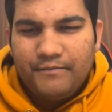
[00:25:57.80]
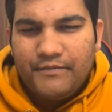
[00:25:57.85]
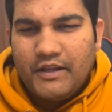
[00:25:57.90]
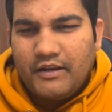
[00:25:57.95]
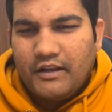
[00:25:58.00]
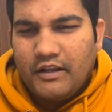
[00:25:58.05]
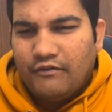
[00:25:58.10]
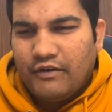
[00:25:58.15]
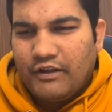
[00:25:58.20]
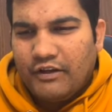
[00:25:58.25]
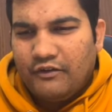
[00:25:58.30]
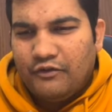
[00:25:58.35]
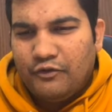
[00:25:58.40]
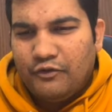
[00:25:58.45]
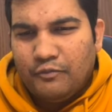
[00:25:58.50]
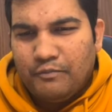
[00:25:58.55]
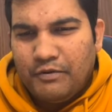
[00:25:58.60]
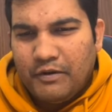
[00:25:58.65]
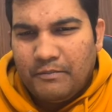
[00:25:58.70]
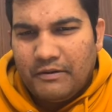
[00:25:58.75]
there are very
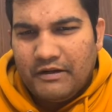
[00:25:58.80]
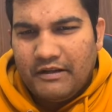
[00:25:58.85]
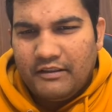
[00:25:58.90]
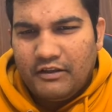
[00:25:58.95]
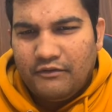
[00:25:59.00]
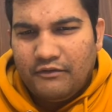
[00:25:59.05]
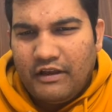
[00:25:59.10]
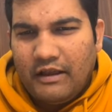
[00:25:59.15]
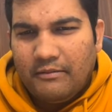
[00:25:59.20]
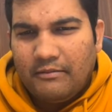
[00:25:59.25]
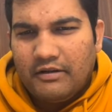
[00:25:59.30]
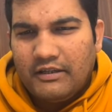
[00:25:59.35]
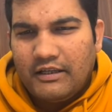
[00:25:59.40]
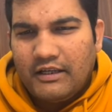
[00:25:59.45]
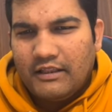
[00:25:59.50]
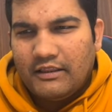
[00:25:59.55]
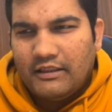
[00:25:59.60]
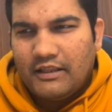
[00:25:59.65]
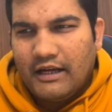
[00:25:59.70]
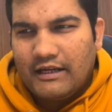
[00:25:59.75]
few people in the family
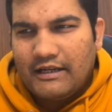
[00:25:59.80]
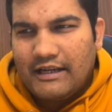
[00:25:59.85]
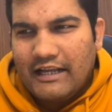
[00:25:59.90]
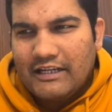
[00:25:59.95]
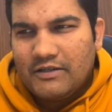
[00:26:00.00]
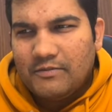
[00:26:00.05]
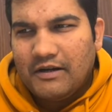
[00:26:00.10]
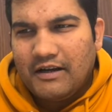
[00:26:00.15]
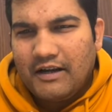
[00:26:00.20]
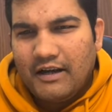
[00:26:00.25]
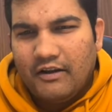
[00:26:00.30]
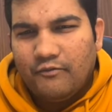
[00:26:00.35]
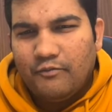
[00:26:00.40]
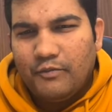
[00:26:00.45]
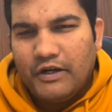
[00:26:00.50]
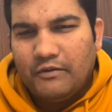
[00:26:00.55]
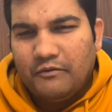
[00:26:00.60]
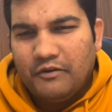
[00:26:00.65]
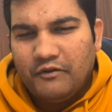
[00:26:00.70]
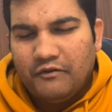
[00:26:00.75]
and the attachment love
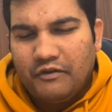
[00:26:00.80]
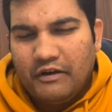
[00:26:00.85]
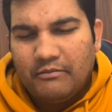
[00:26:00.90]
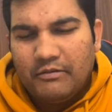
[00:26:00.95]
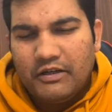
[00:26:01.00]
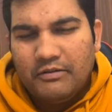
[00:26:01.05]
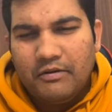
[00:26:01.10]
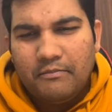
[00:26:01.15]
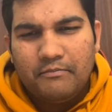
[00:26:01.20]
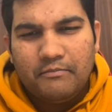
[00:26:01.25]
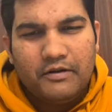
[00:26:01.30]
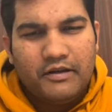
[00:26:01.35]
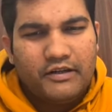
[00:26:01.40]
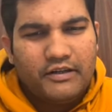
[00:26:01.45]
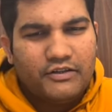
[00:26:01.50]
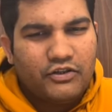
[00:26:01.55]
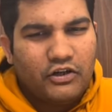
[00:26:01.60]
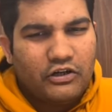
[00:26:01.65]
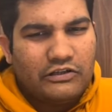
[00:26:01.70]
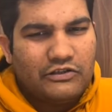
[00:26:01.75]
between family member
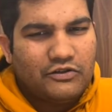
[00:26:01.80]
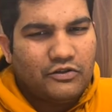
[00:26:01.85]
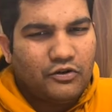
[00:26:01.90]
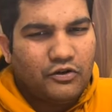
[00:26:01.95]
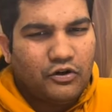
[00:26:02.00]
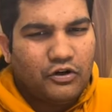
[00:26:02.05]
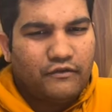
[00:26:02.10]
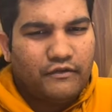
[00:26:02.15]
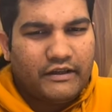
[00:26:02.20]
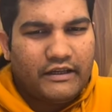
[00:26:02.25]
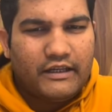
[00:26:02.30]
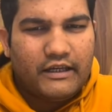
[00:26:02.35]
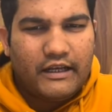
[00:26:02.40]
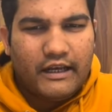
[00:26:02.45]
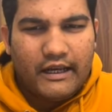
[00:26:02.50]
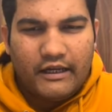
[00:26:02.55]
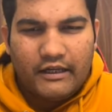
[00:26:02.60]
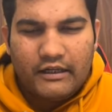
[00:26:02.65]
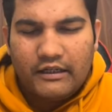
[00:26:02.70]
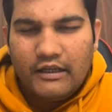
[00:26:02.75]
is also not very
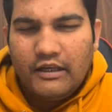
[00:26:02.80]
great